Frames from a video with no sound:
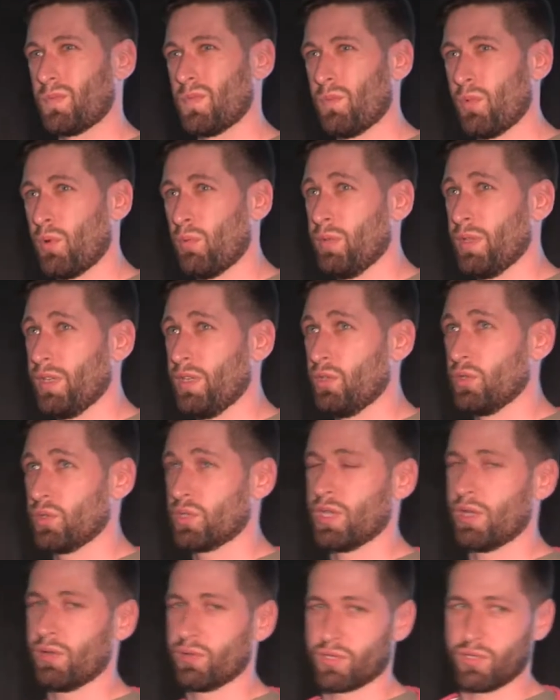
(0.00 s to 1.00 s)
Probably in
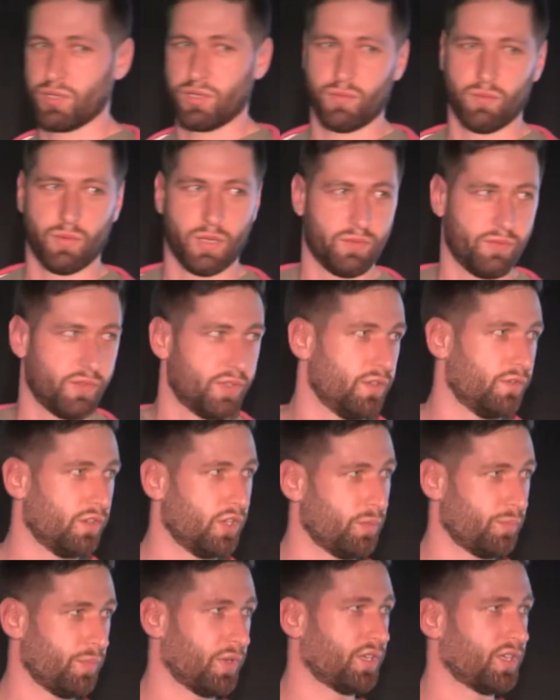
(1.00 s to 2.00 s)
2012 the
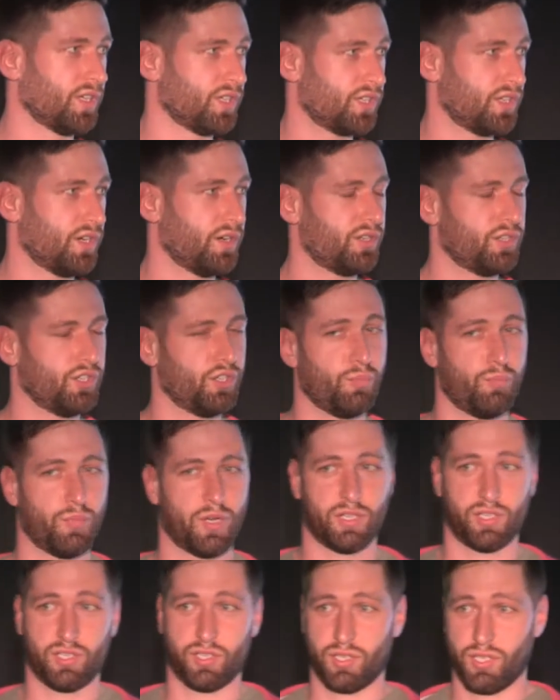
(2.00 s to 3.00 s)
development has started,
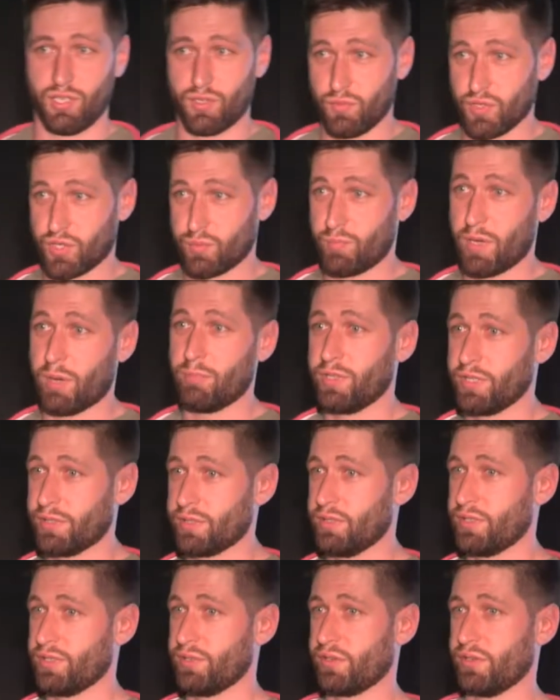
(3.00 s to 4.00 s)
but it was
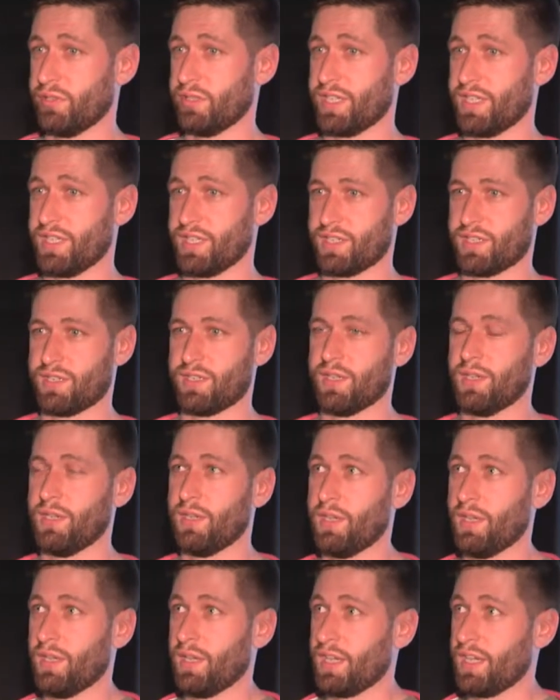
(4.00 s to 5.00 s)
publicly released
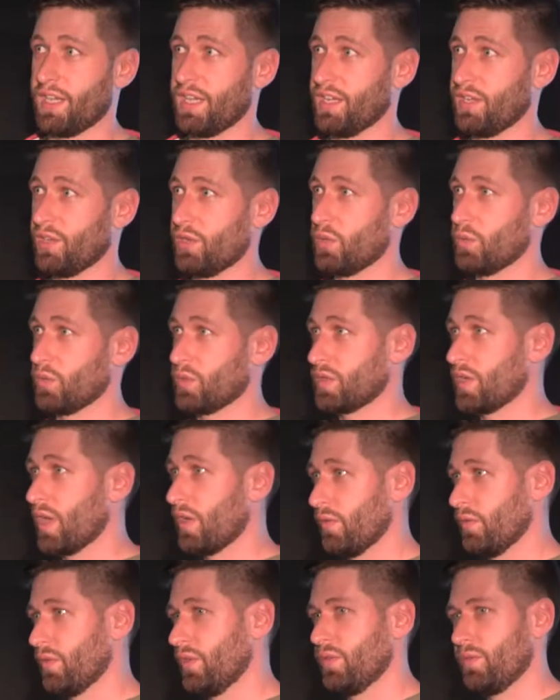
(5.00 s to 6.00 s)
in
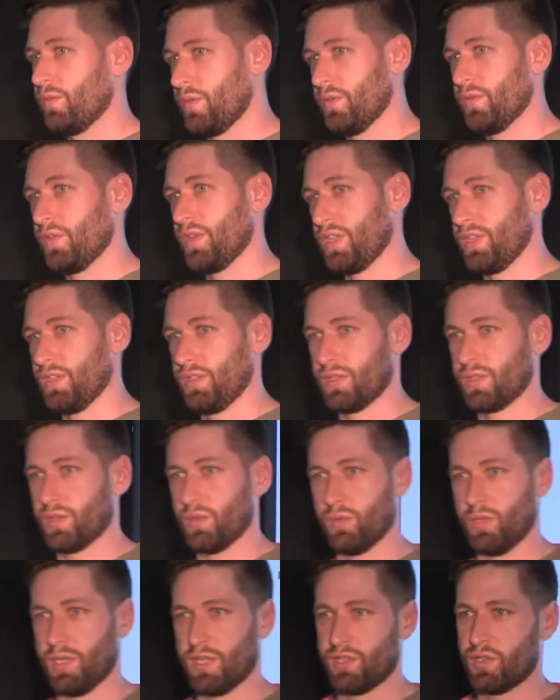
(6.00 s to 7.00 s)
2015, so
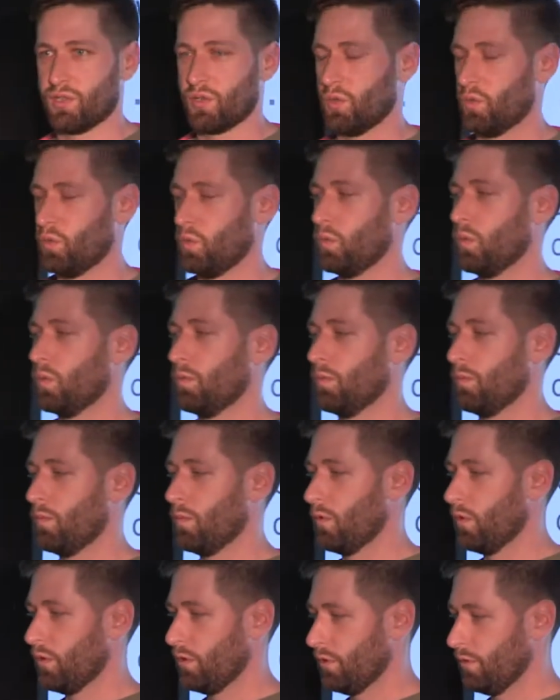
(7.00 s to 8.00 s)
not so
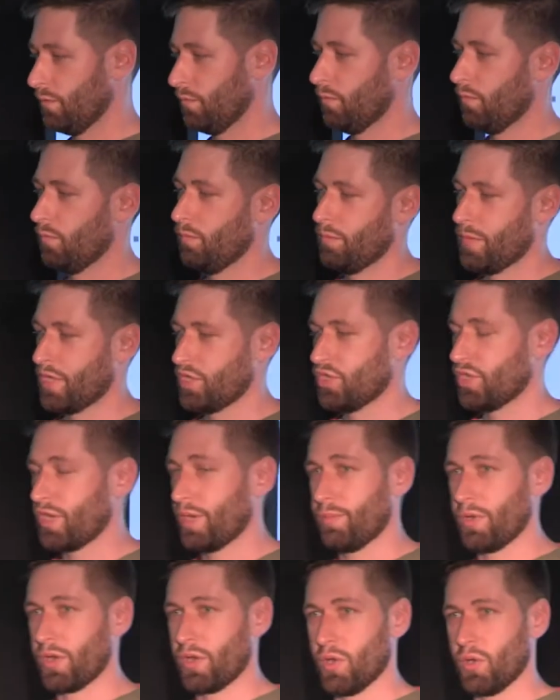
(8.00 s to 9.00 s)
much
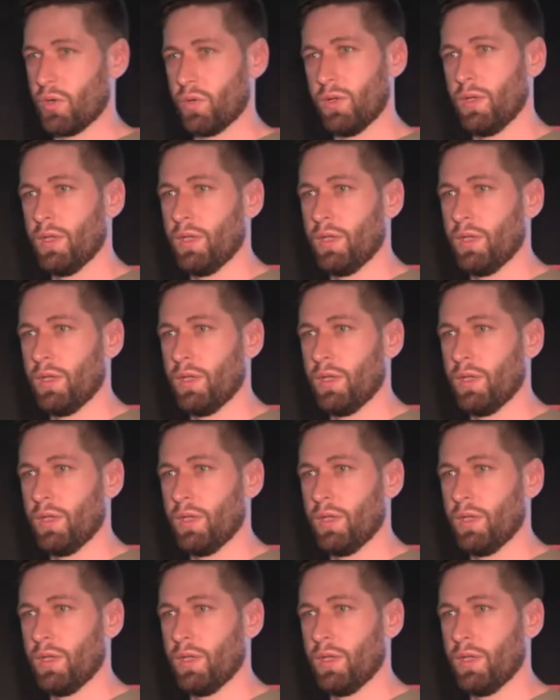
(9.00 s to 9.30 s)
time ago.